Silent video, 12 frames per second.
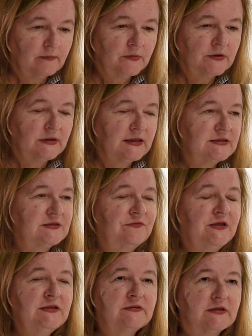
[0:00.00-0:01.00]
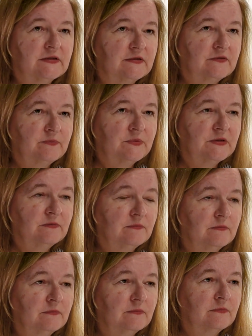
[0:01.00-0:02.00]
But let's face it, it's been
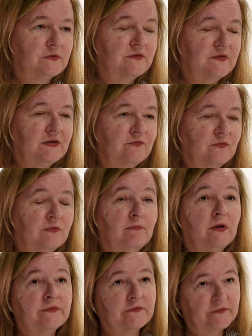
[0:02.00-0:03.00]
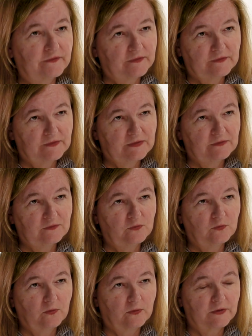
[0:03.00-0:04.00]
several months since
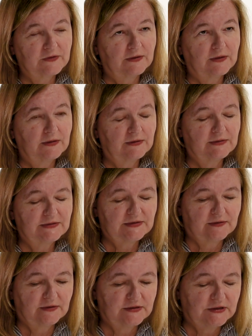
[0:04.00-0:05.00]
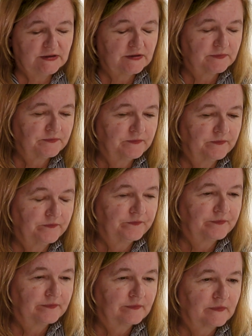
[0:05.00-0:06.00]
the war started.
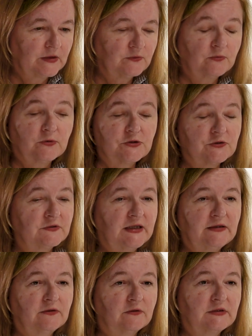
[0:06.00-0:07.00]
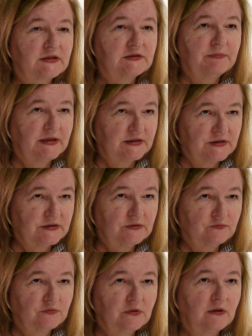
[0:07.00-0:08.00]
The Russians had not expected
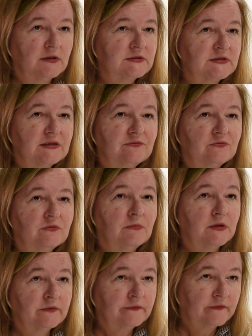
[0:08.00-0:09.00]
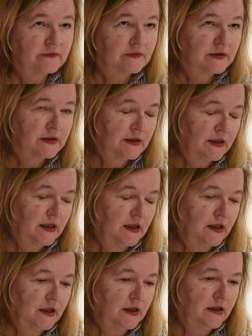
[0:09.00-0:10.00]
it would last several months,
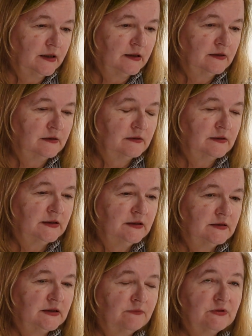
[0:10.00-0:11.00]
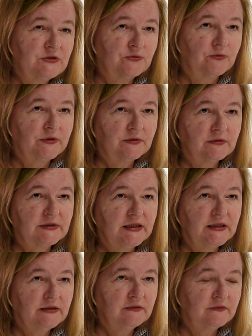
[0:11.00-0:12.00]
and the territorial
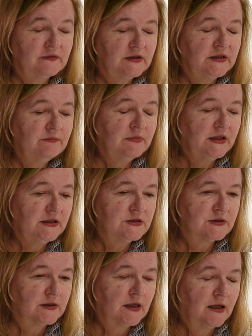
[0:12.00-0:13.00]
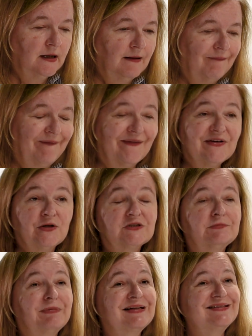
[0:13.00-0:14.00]
gains they made are
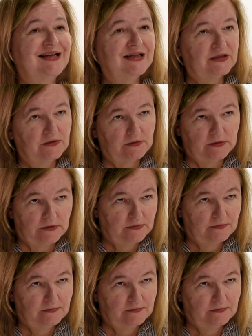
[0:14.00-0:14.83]
not spectacular.